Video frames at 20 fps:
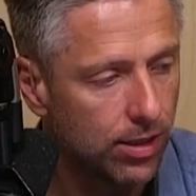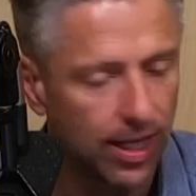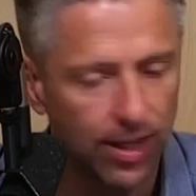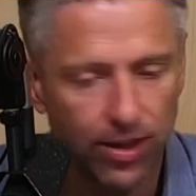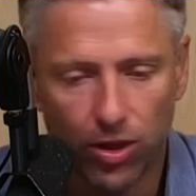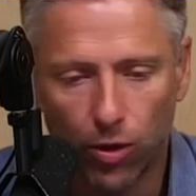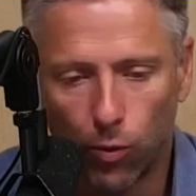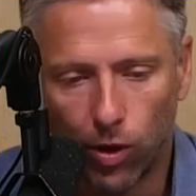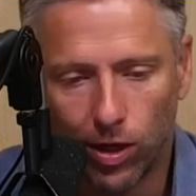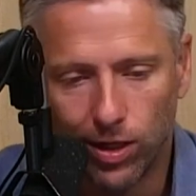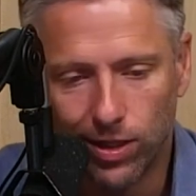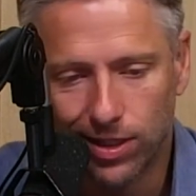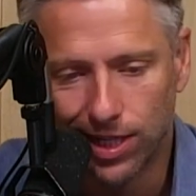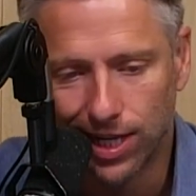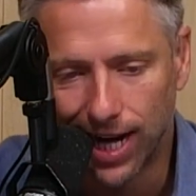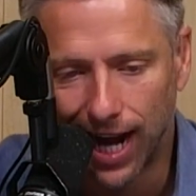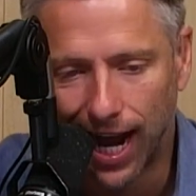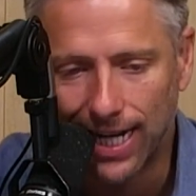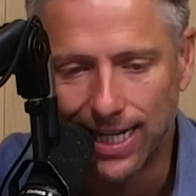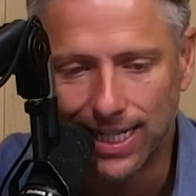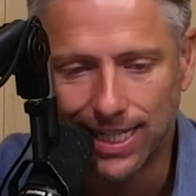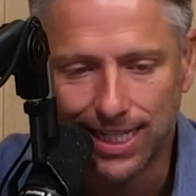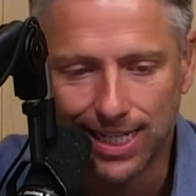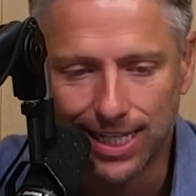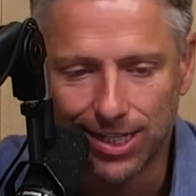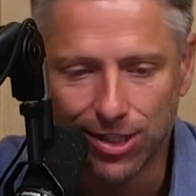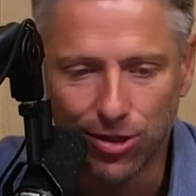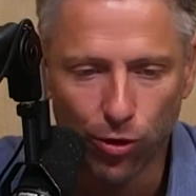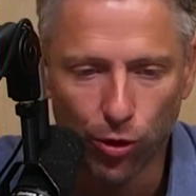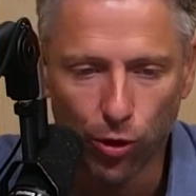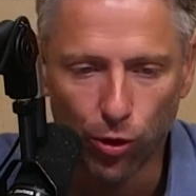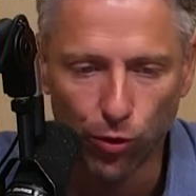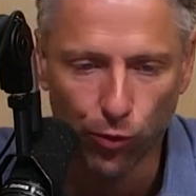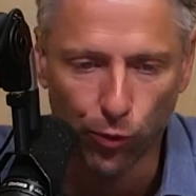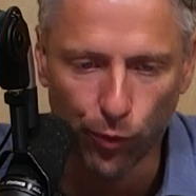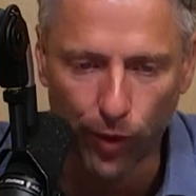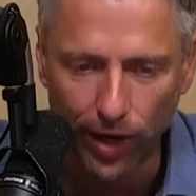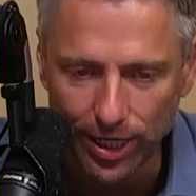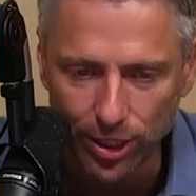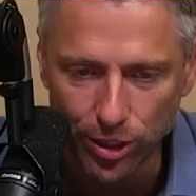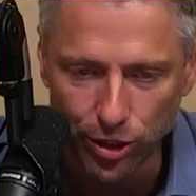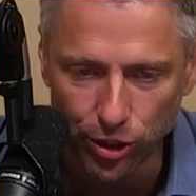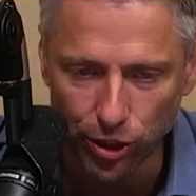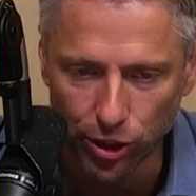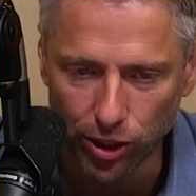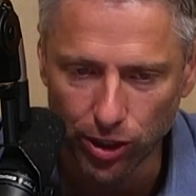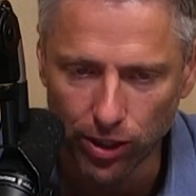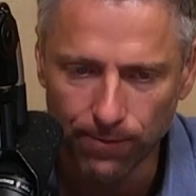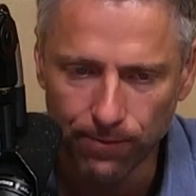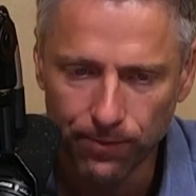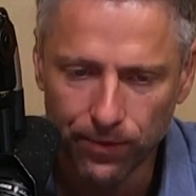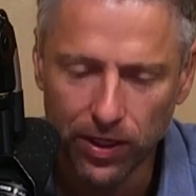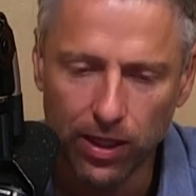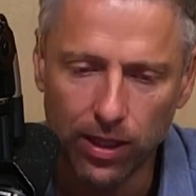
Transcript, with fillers: said the once nineteen-year-old ranger